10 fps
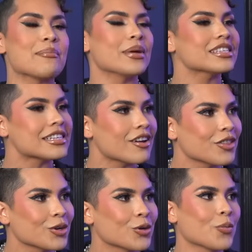I missed out
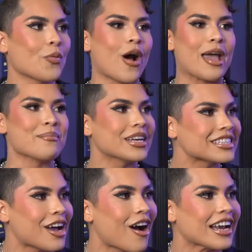on the grupo. I
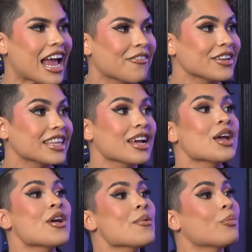missed out on everything
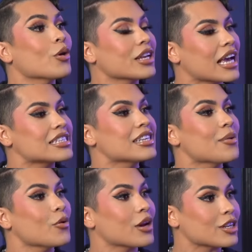porque así de
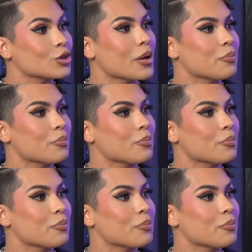borracho me